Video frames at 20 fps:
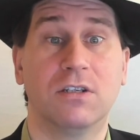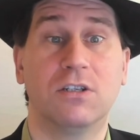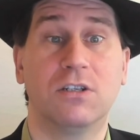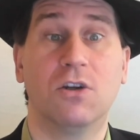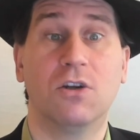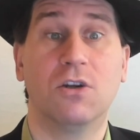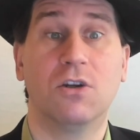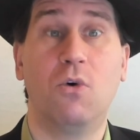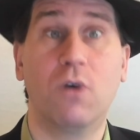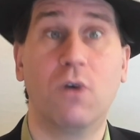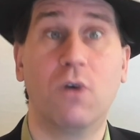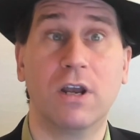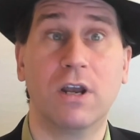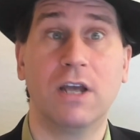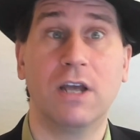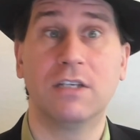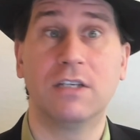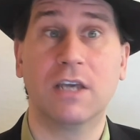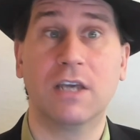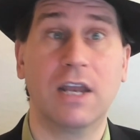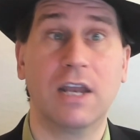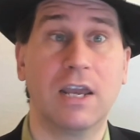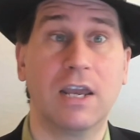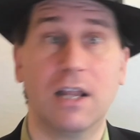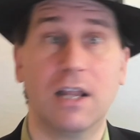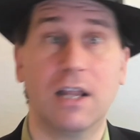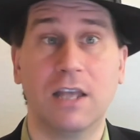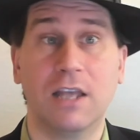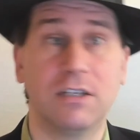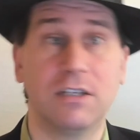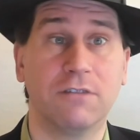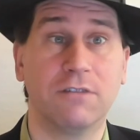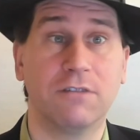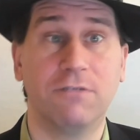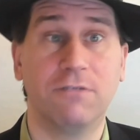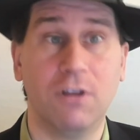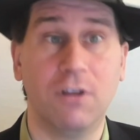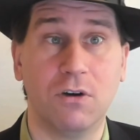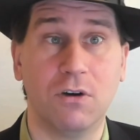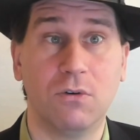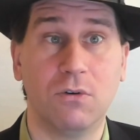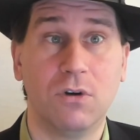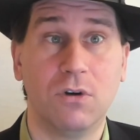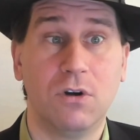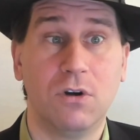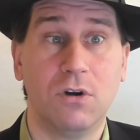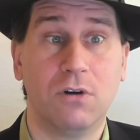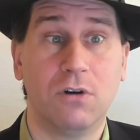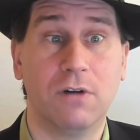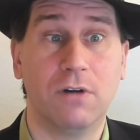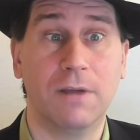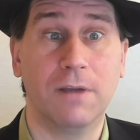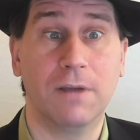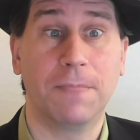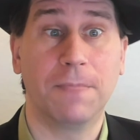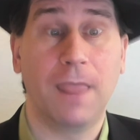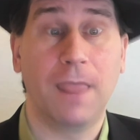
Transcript: It's an organizing and analyzing flow, right?